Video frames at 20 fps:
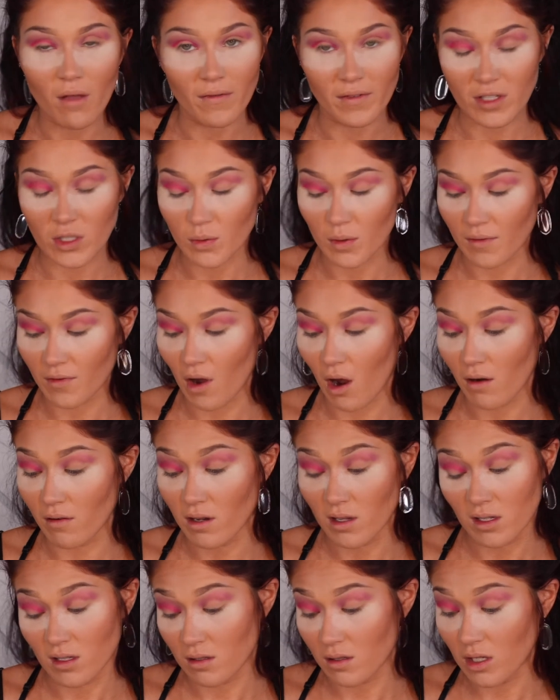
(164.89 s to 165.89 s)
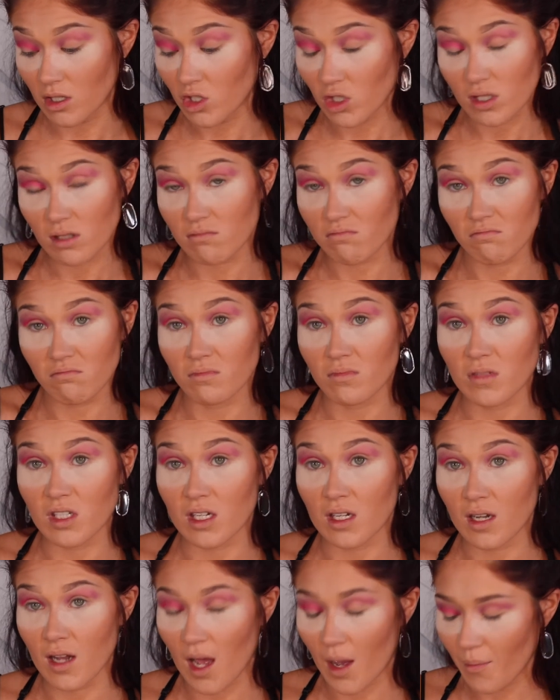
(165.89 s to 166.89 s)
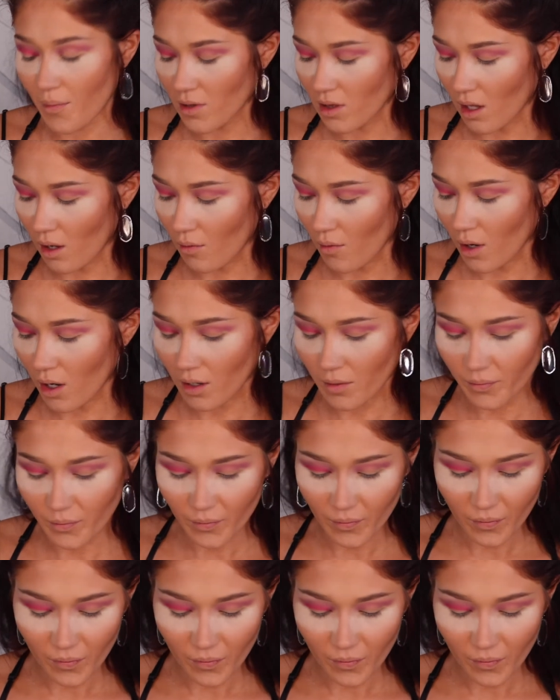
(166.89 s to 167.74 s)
of us would have gotten it. It just didn't happen that way.